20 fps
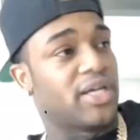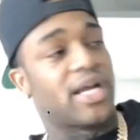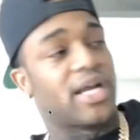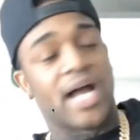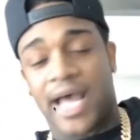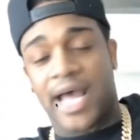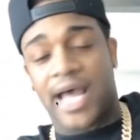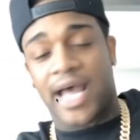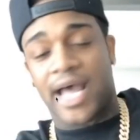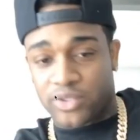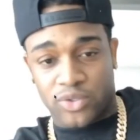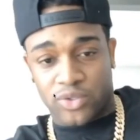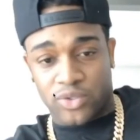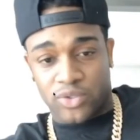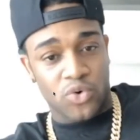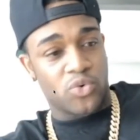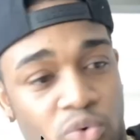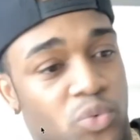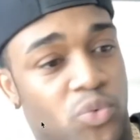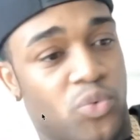So like, all right,
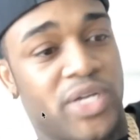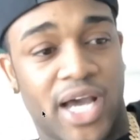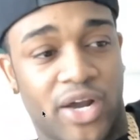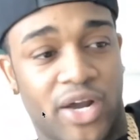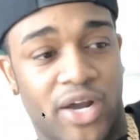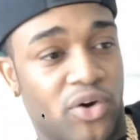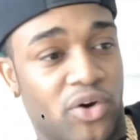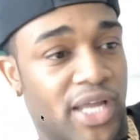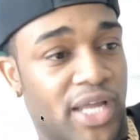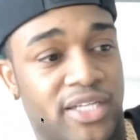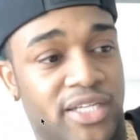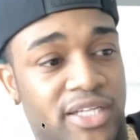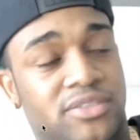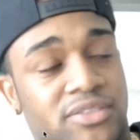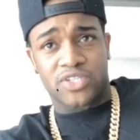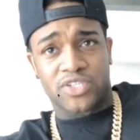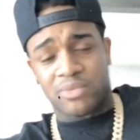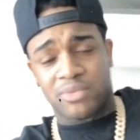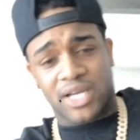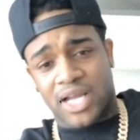cool, we got all that.
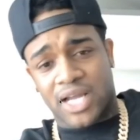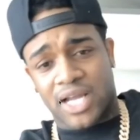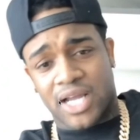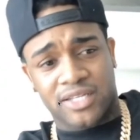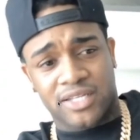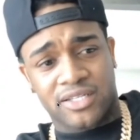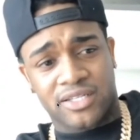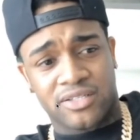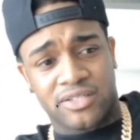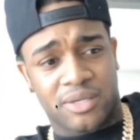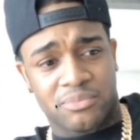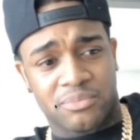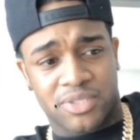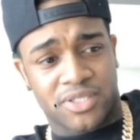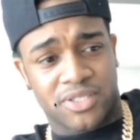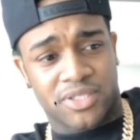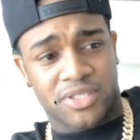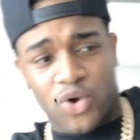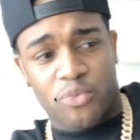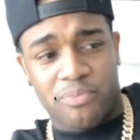So I'm like, all right, you know, I'm
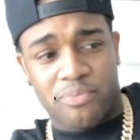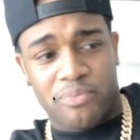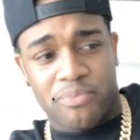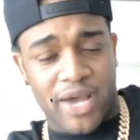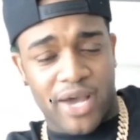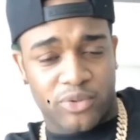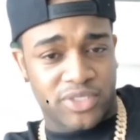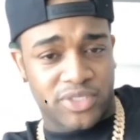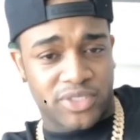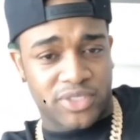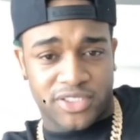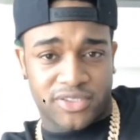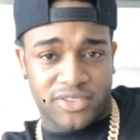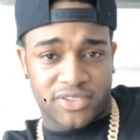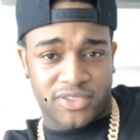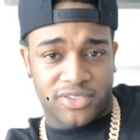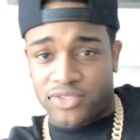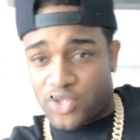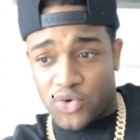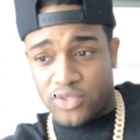gonna go battle this,
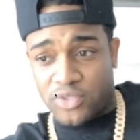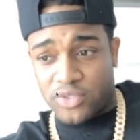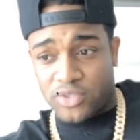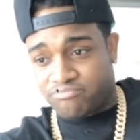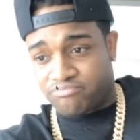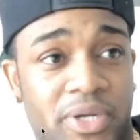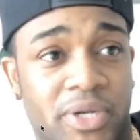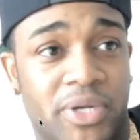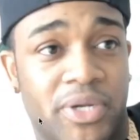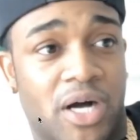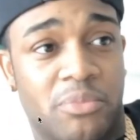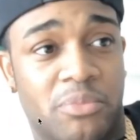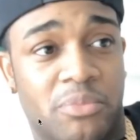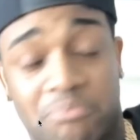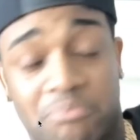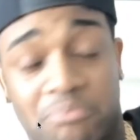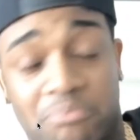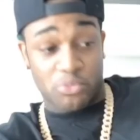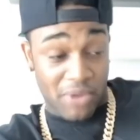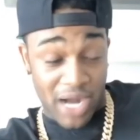you know, up and comer.
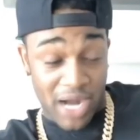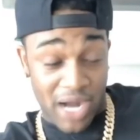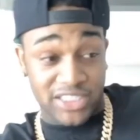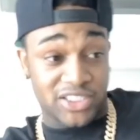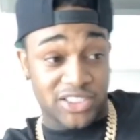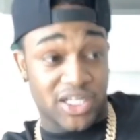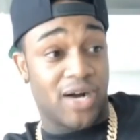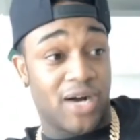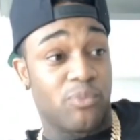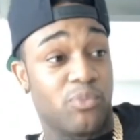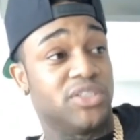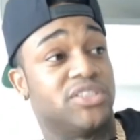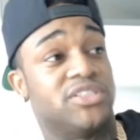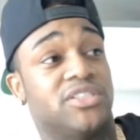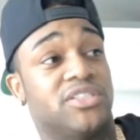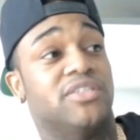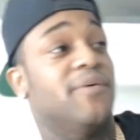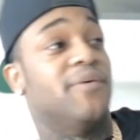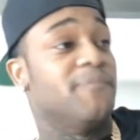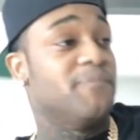So my job was
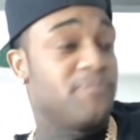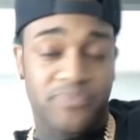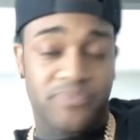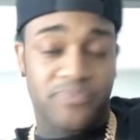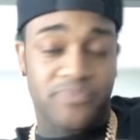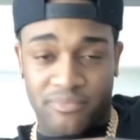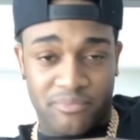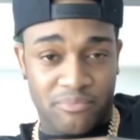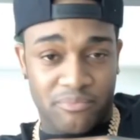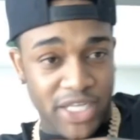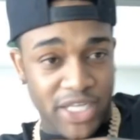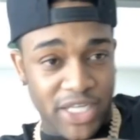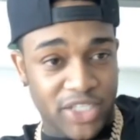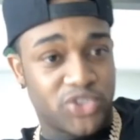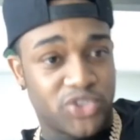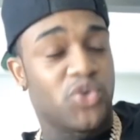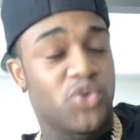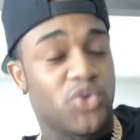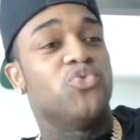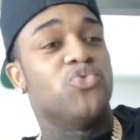to make
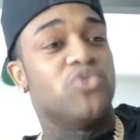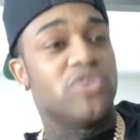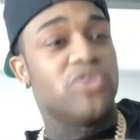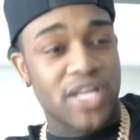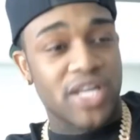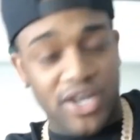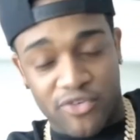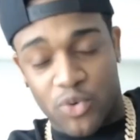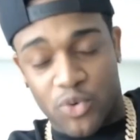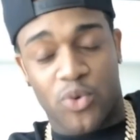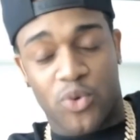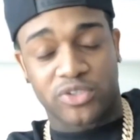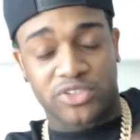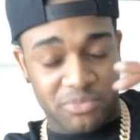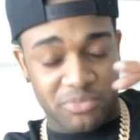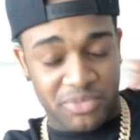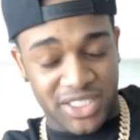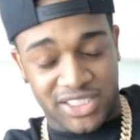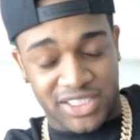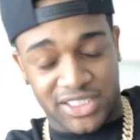sure you never want
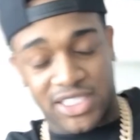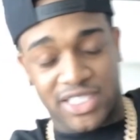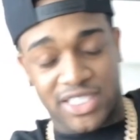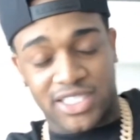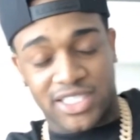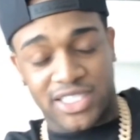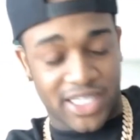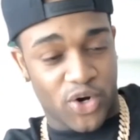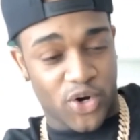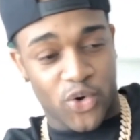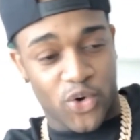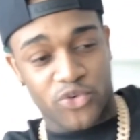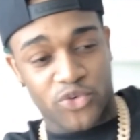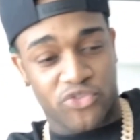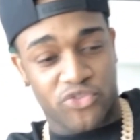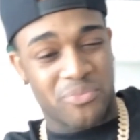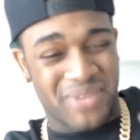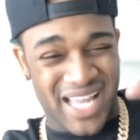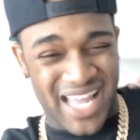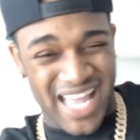to be seen and heard
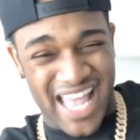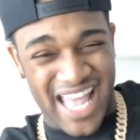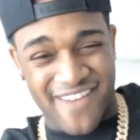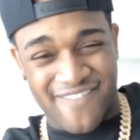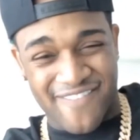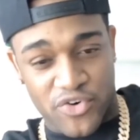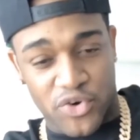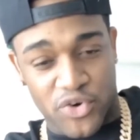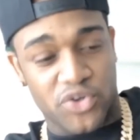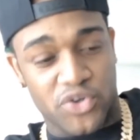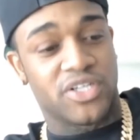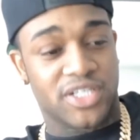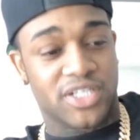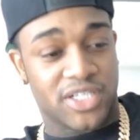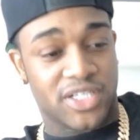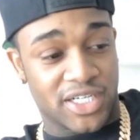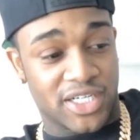from ever